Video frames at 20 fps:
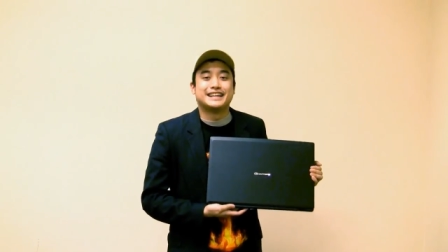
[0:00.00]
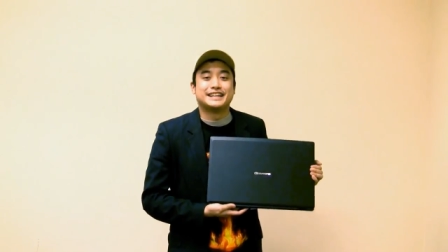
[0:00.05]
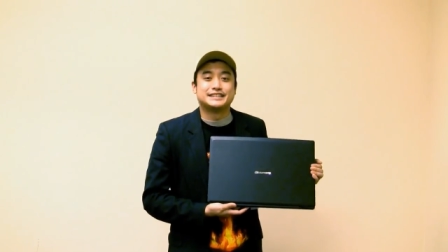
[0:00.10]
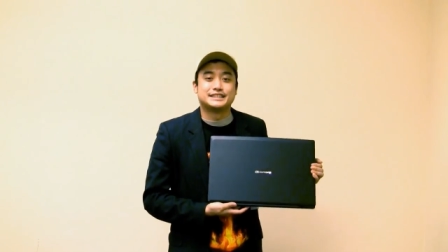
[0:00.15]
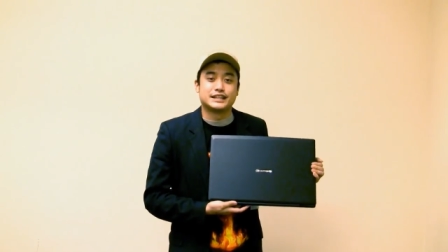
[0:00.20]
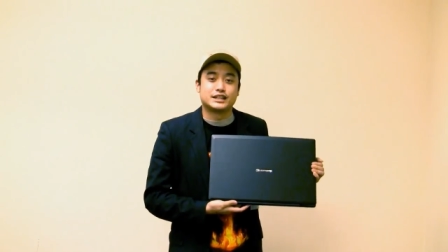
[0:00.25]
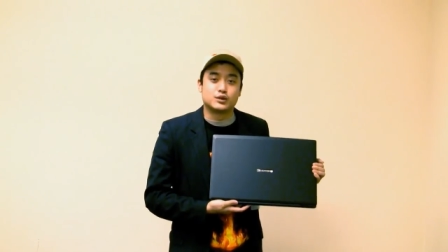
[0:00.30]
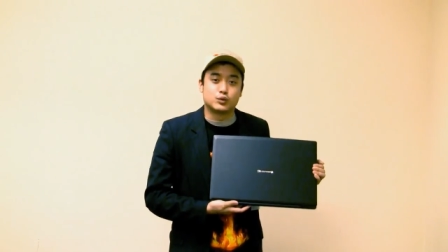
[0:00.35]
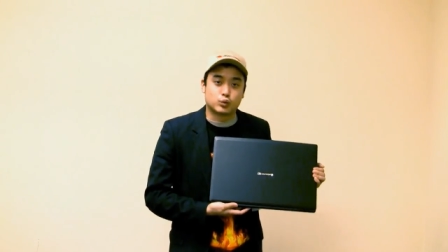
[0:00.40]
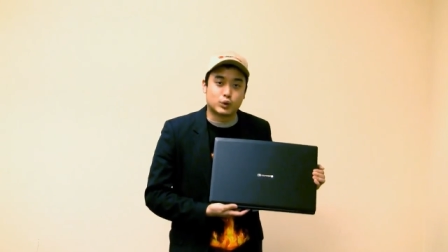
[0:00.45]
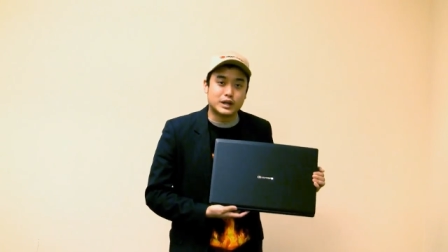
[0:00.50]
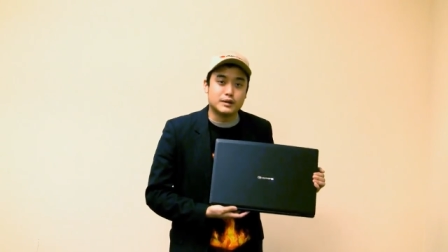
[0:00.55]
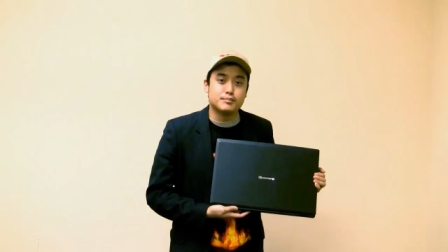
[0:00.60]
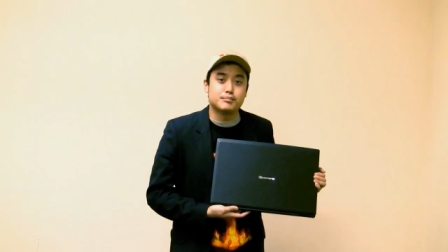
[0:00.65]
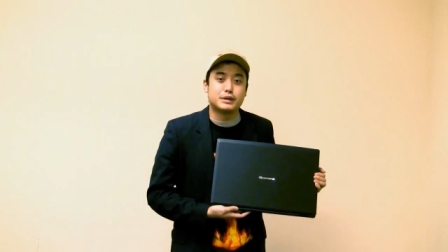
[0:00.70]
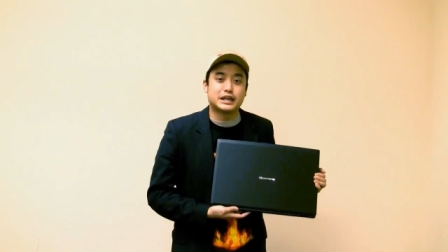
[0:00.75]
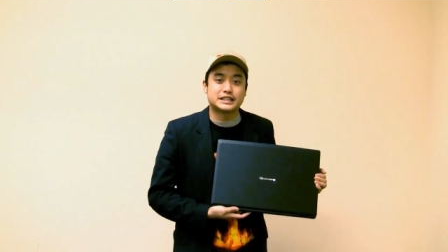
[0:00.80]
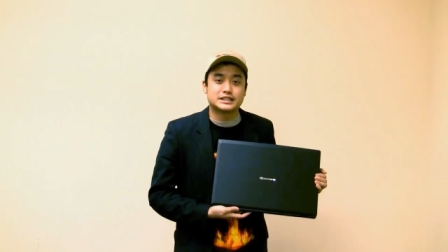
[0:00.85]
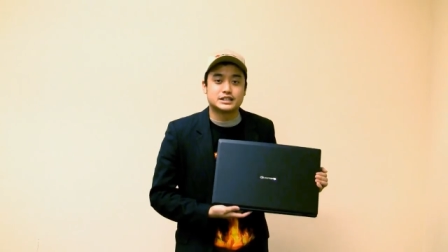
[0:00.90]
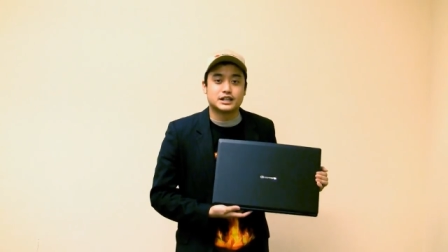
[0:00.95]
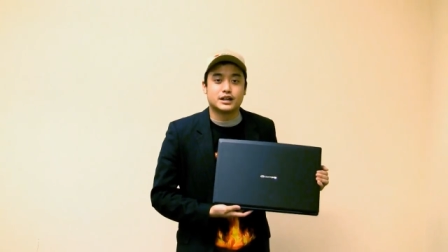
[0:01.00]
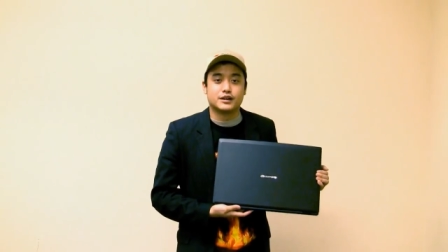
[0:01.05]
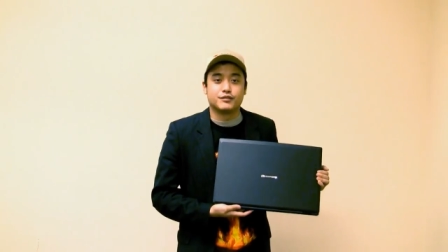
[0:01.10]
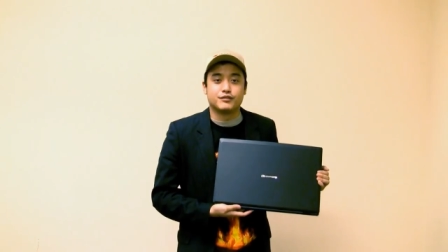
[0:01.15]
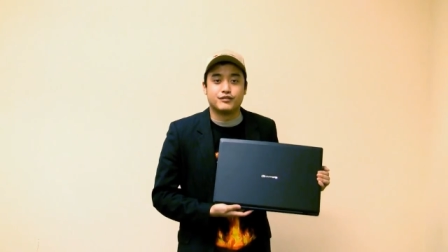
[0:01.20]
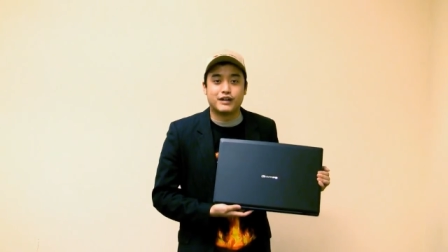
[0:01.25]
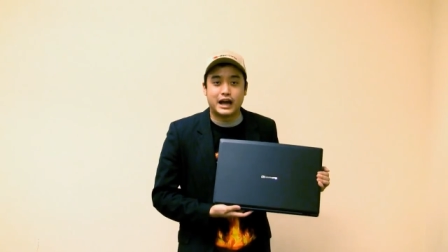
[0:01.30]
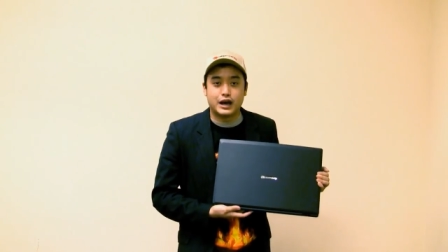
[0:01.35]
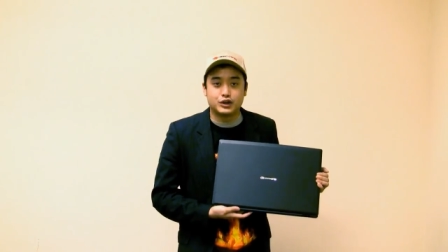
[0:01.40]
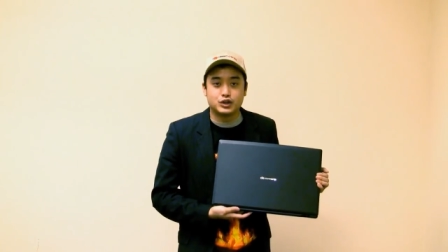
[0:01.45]
is a great mix
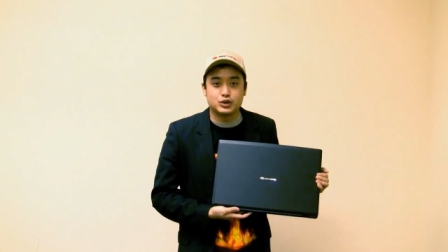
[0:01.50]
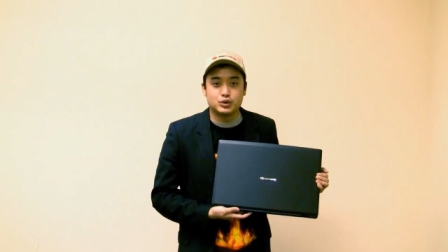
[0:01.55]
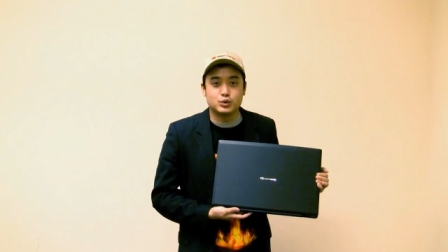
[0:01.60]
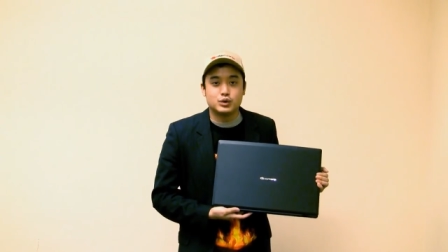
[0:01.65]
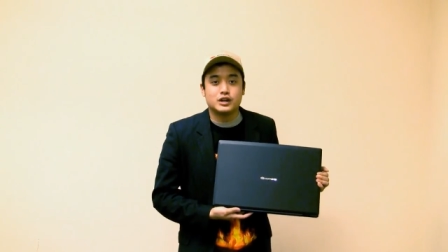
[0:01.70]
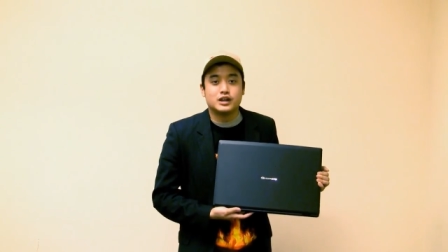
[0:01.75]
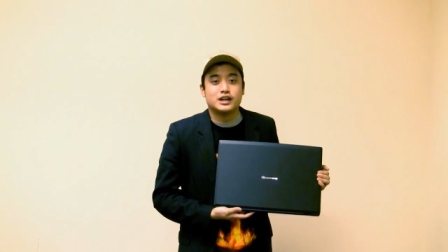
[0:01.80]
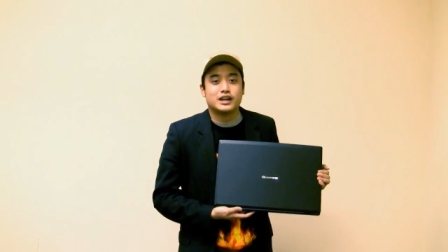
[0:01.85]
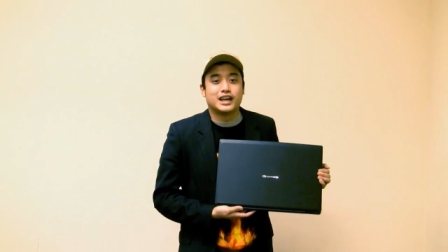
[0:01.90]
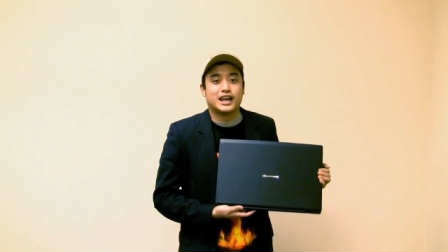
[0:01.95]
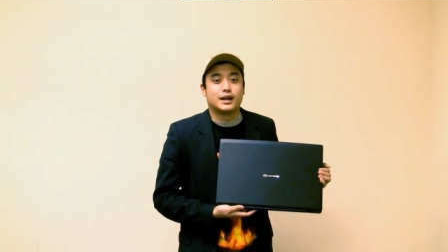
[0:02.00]
of value